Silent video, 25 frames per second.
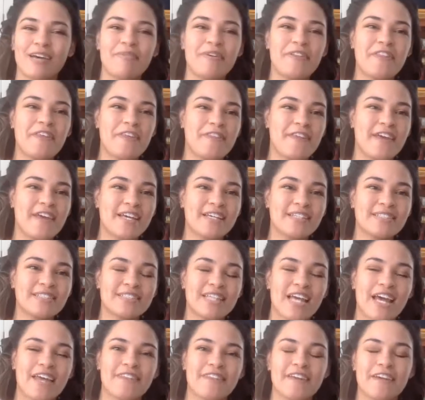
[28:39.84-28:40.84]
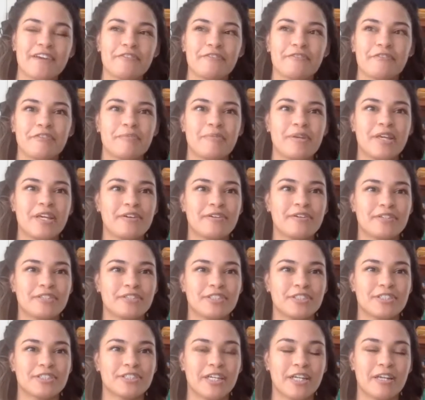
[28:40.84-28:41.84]
of the things I think for me are
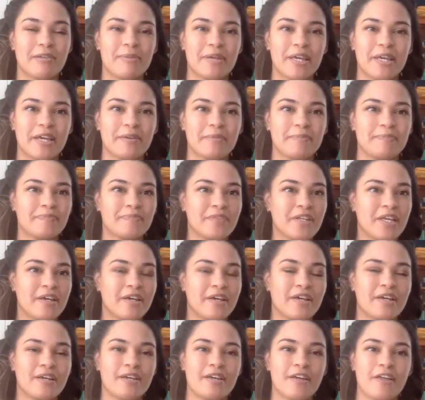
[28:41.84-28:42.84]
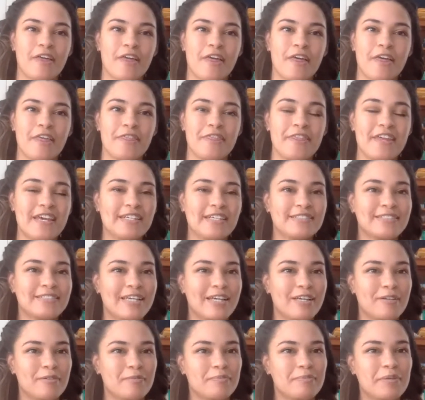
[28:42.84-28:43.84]
just going to be things
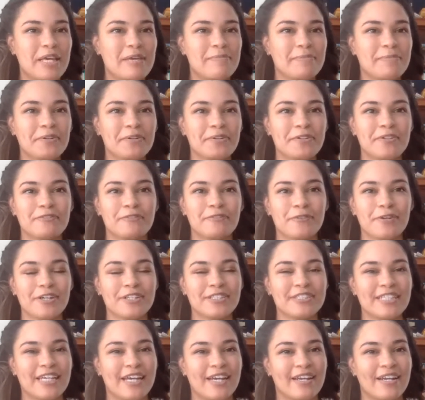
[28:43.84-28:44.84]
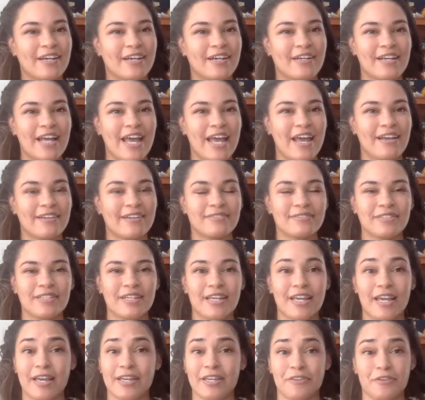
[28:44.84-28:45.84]
that people who've worked at
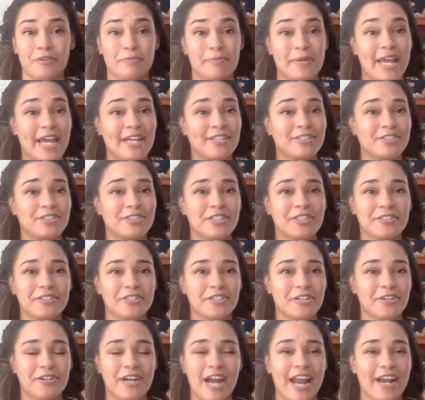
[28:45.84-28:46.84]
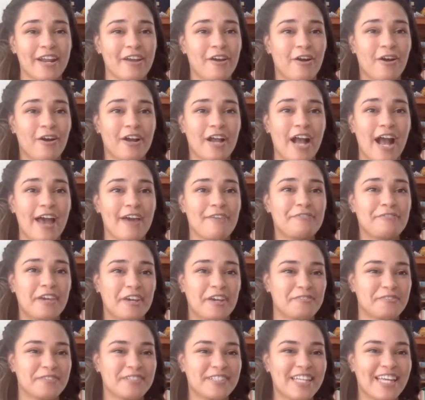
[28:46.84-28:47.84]
either PHC or any archive
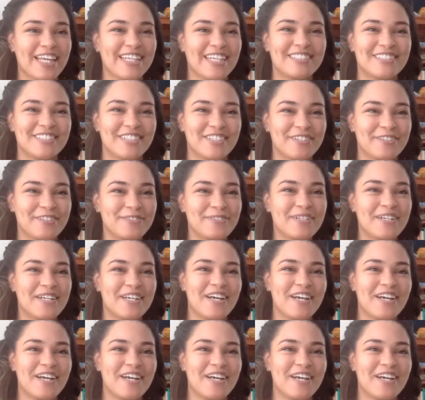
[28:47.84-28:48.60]
can relate to.